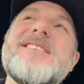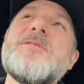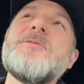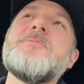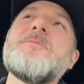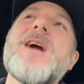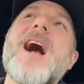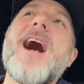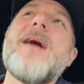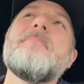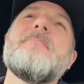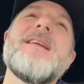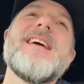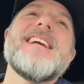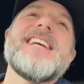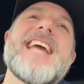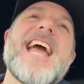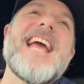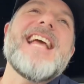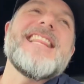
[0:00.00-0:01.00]
to
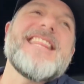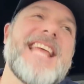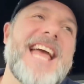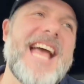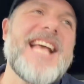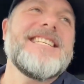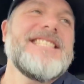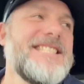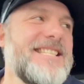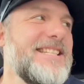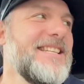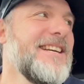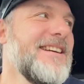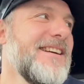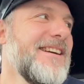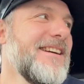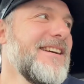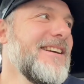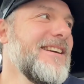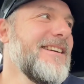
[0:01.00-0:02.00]
complicate this.
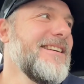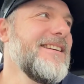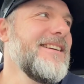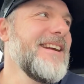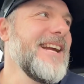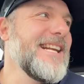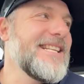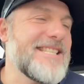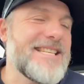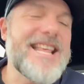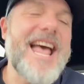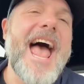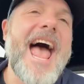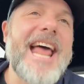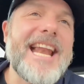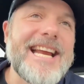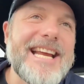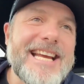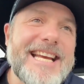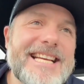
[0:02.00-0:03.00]
It's
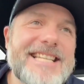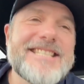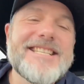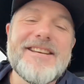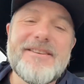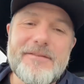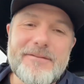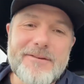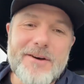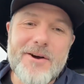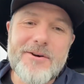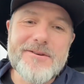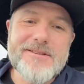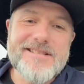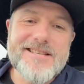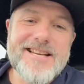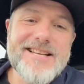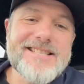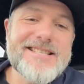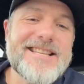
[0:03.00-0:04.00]
that easy,
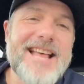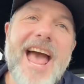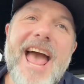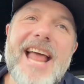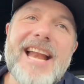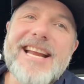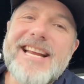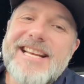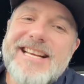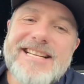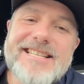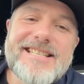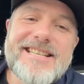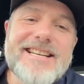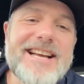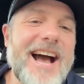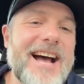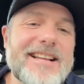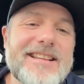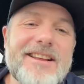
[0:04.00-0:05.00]
folks. It's that easy.
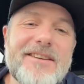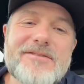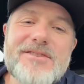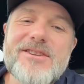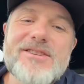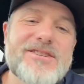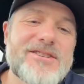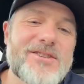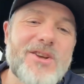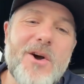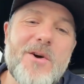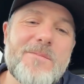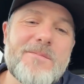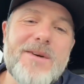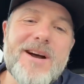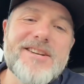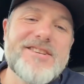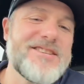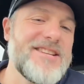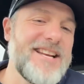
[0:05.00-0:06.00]
God loves us so
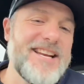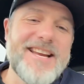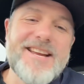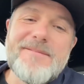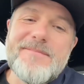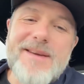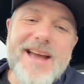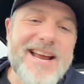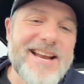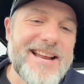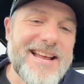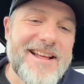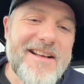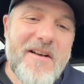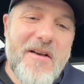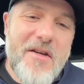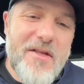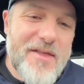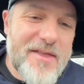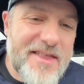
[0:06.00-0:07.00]
much that he made it
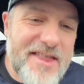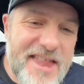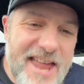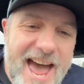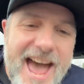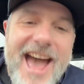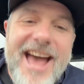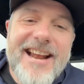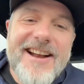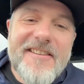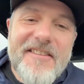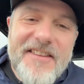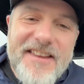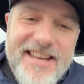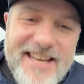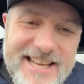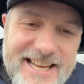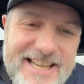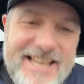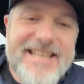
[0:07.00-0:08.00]
that
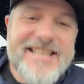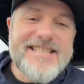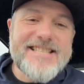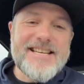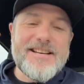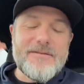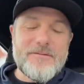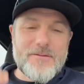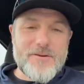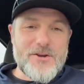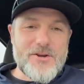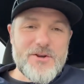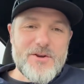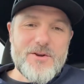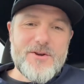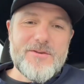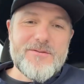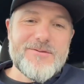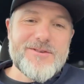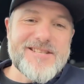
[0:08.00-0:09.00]
easy for you
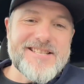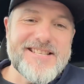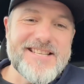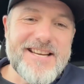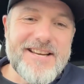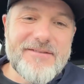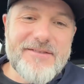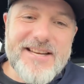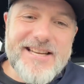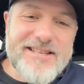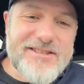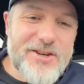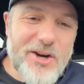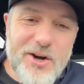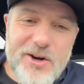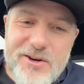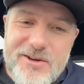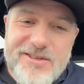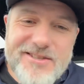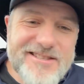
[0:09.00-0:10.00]
to receive
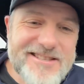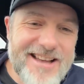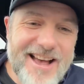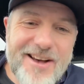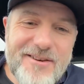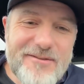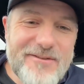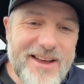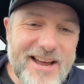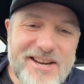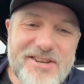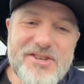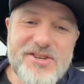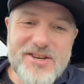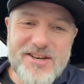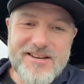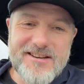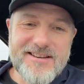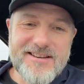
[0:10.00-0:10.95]
eternal salvation.